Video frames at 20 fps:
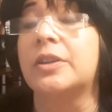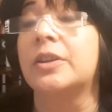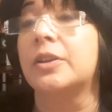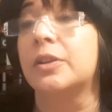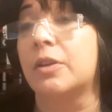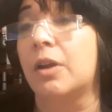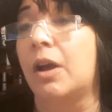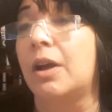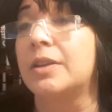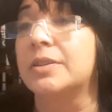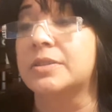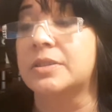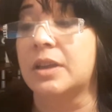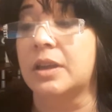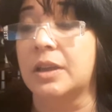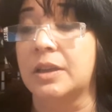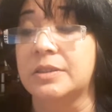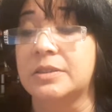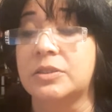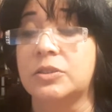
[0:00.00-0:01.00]
can cause
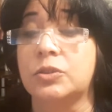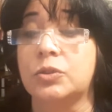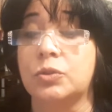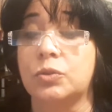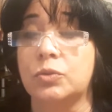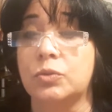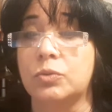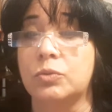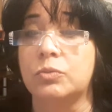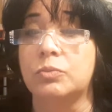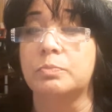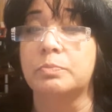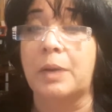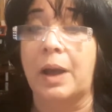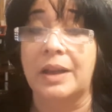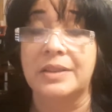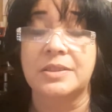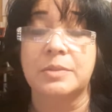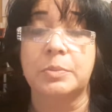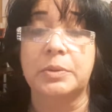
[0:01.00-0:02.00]
us to
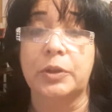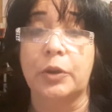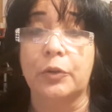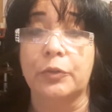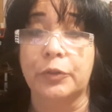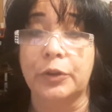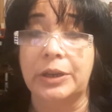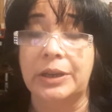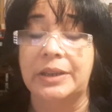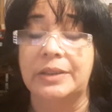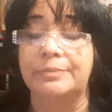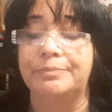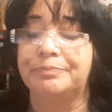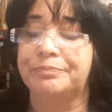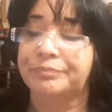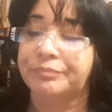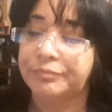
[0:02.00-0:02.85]
possibly overeat.